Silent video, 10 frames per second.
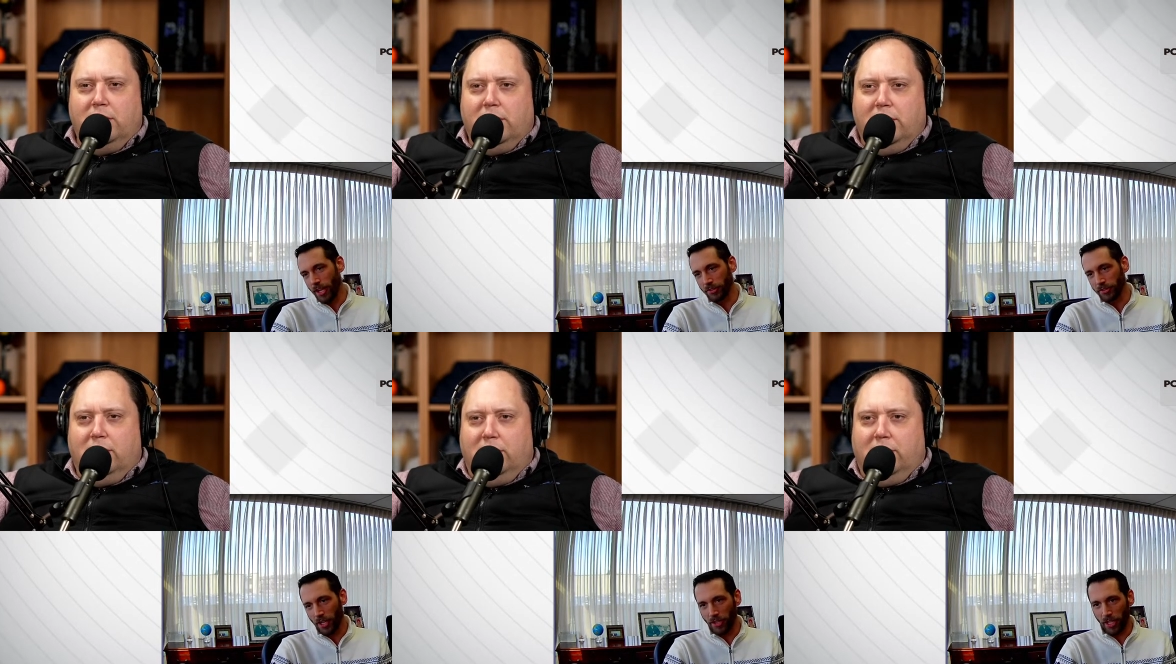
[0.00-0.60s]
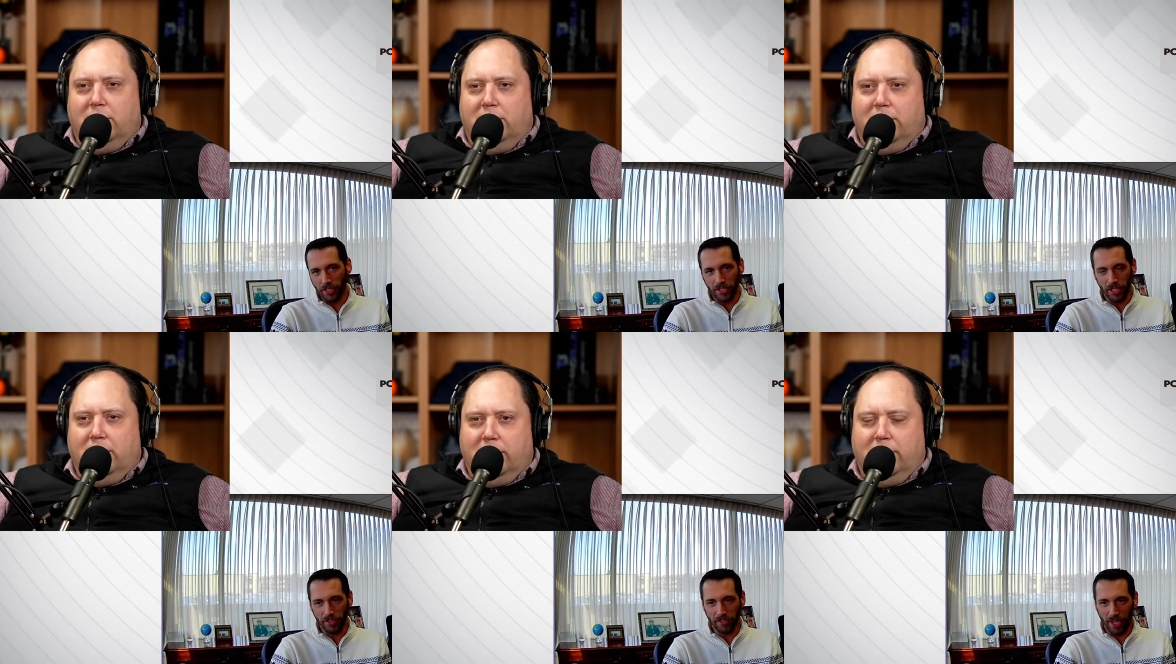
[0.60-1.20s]
Speaker 1: Dale's on
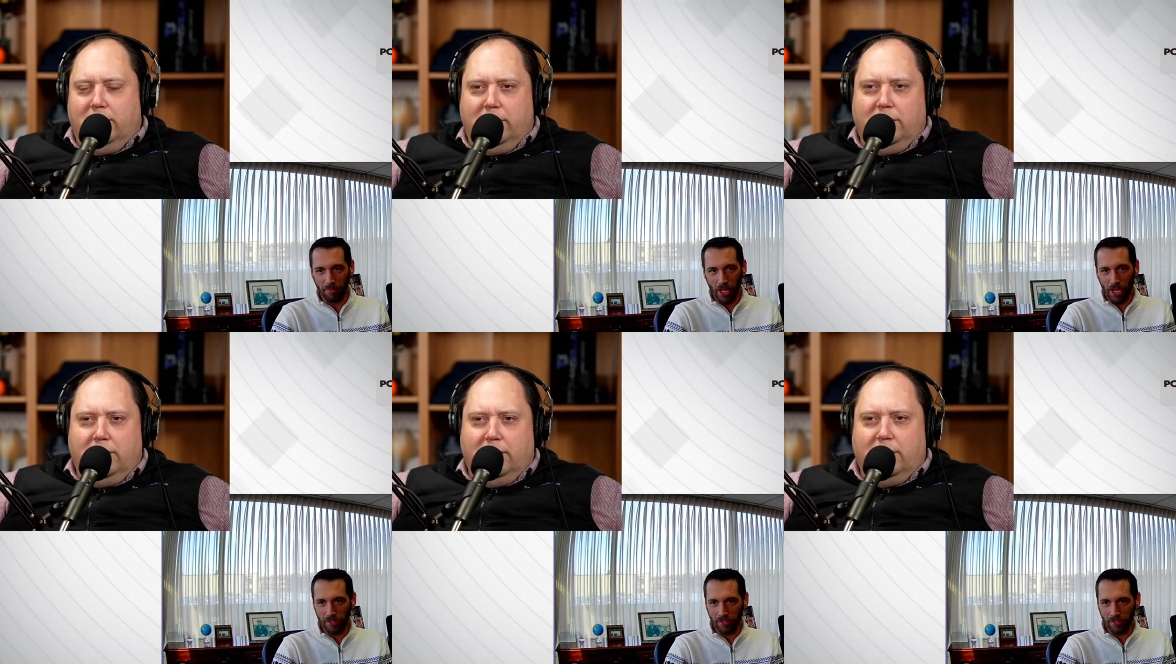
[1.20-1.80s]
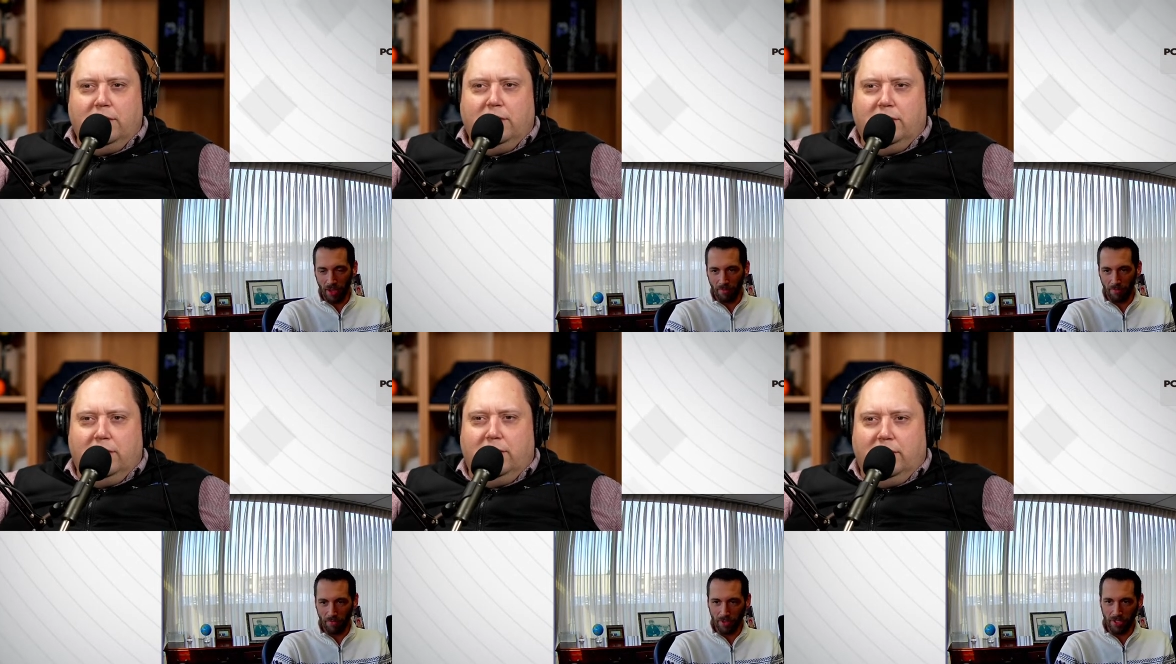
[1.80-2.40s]
LinkedIn, same last
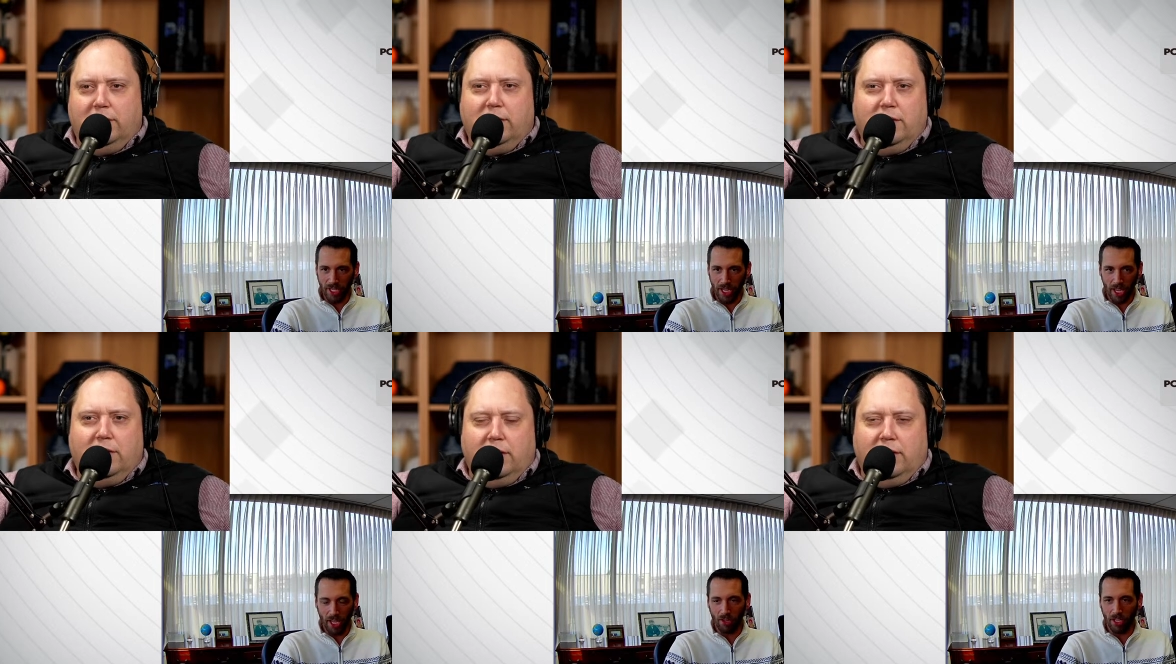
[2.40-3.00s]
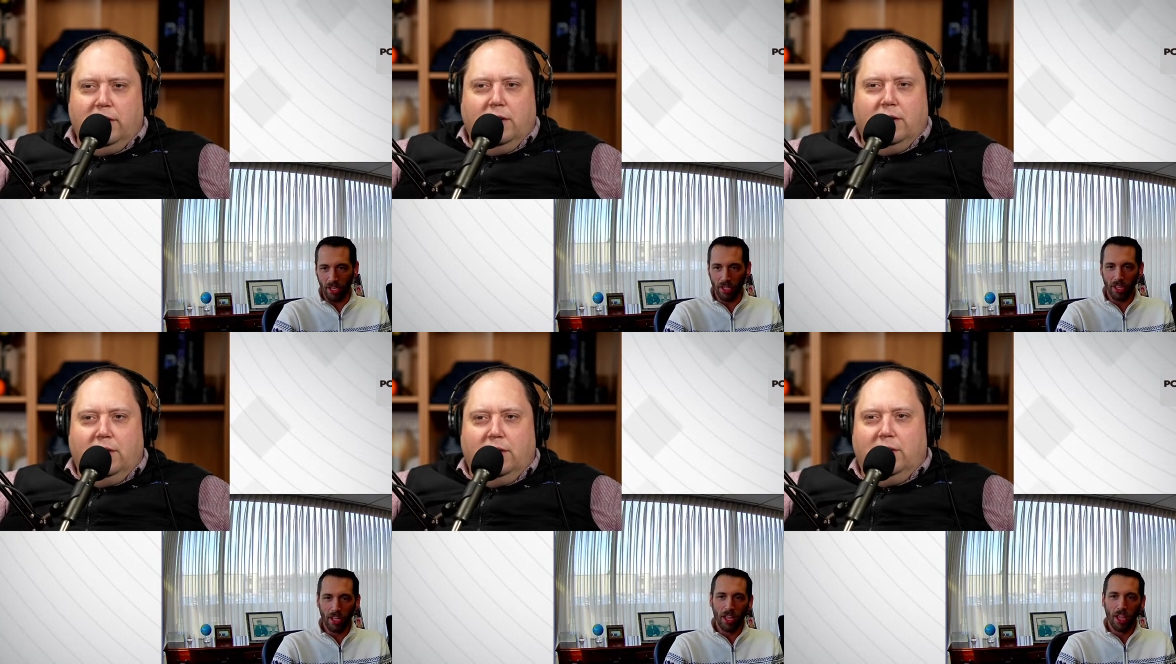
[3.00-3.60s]
name, D A L
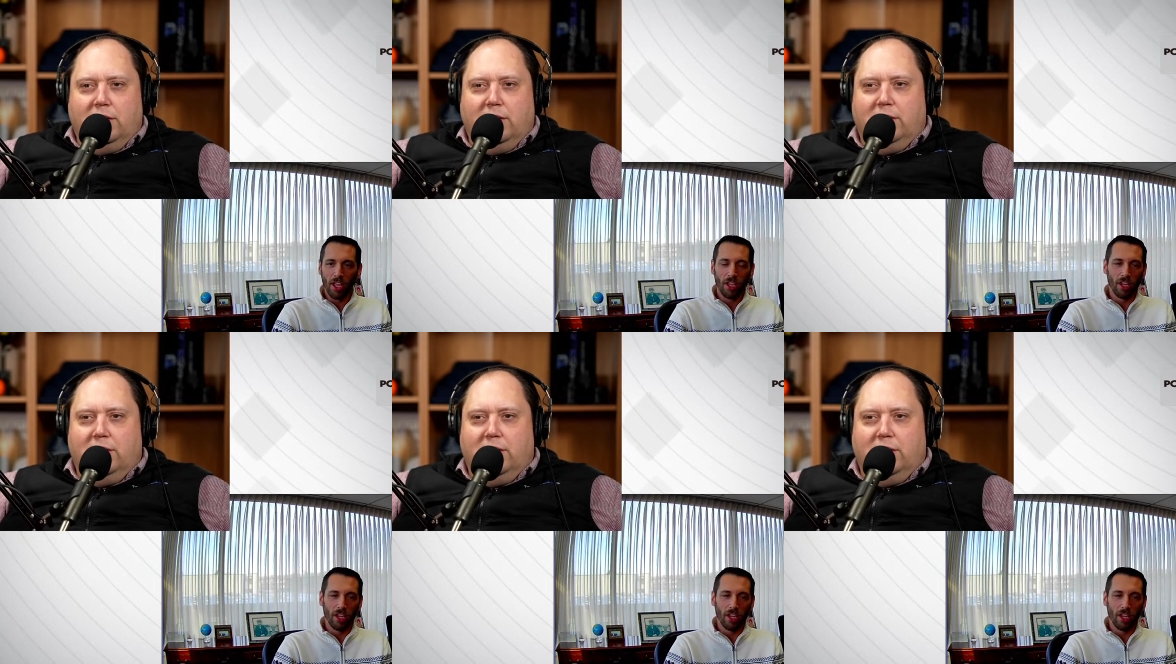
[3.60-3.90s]
E.